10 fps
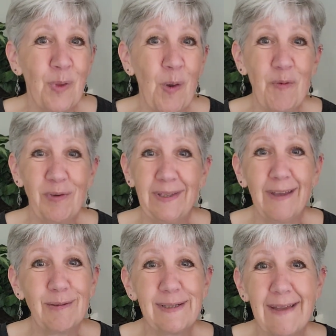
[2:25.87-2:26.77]
Over on the
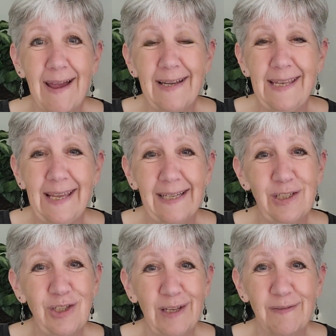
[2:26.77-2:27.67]
other side, he had
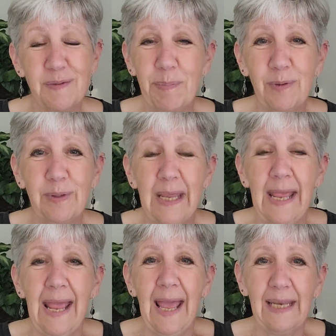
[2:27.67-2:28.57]
shelves built,
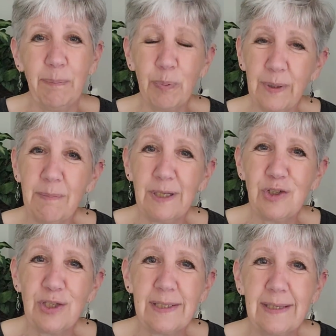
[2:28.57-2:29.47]
and he pretty
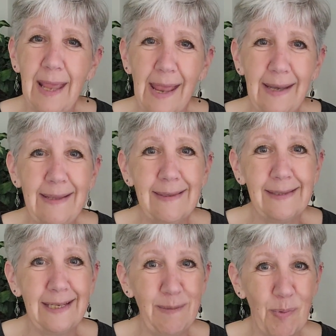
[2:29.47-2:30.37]
much just anything
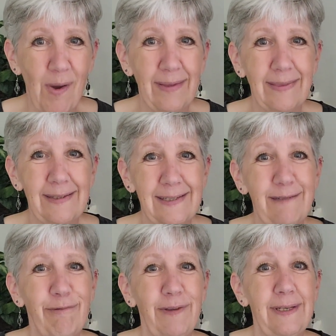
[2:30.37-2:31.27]
that he bought that
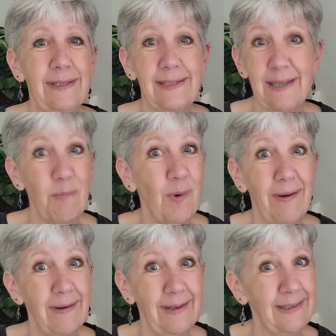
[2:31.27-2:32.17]
didn't fit into
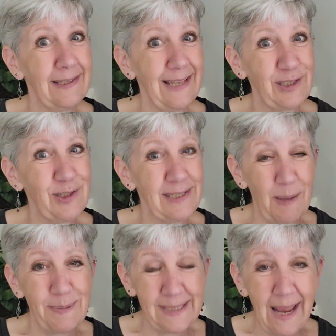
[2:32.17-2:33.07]
somewhere in the collections
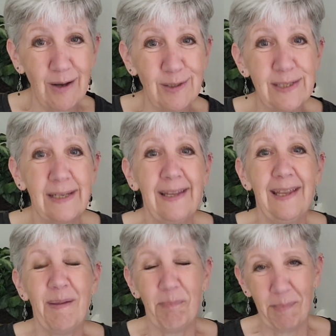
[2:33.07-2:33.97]
upstairs
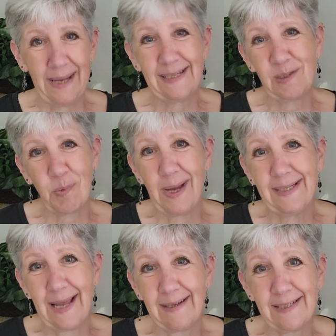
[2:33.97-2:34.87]
made its way
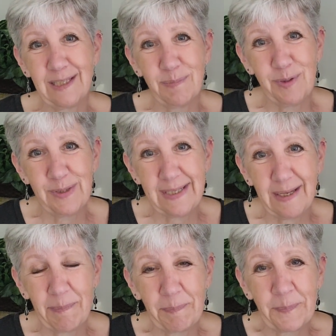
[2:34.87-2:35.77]
down into the
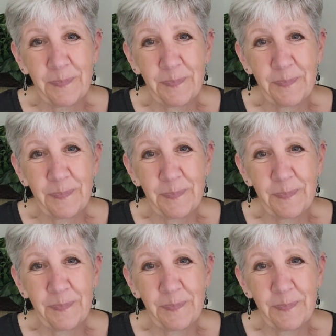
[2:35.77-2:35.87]
museum.